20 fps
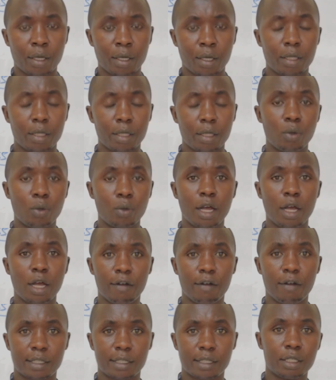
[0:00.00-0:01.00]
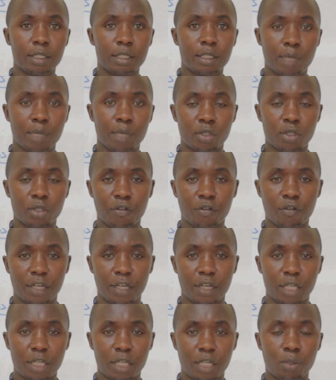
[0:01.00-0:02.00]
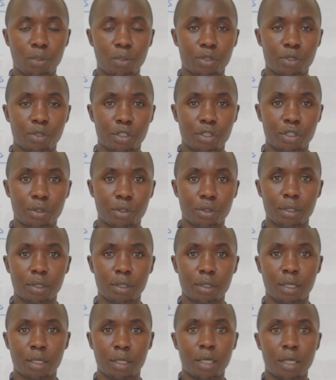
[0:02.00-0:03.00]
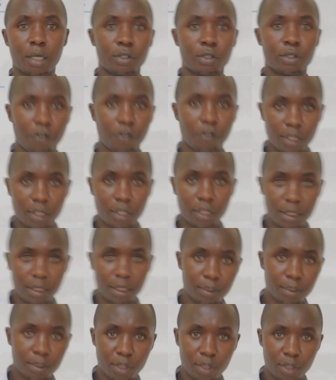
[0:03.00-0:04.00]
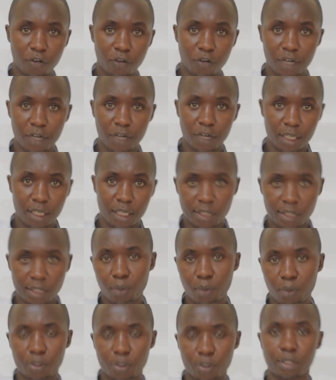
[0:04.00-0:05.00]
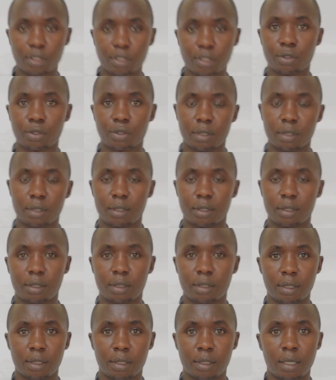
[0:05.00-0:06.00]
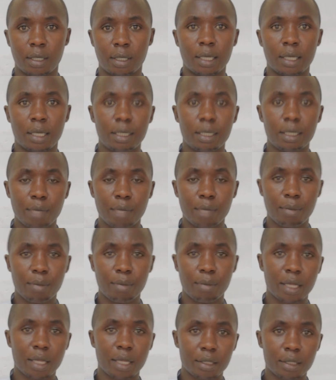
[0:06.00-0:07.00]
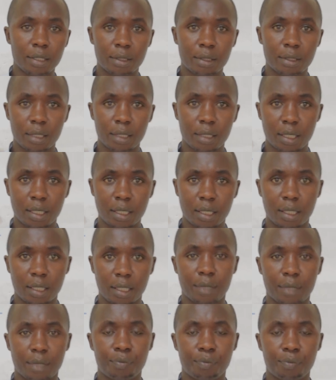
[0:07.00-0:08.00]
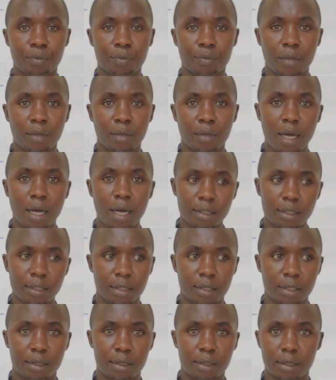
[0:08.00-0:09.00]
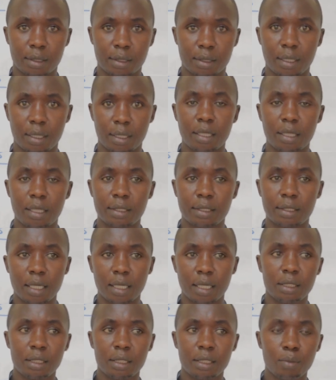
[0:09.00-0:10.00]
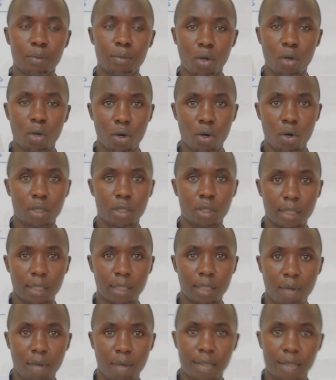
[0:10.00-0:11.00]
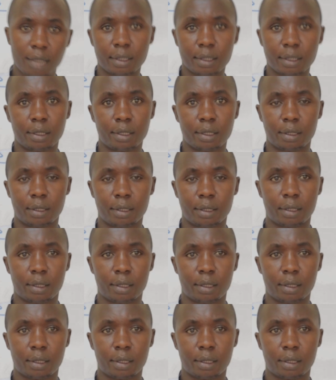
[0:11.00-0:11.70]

Then we have a statement of financial position. So for the statement of financial position, remember that assets, the tangible long-term assets,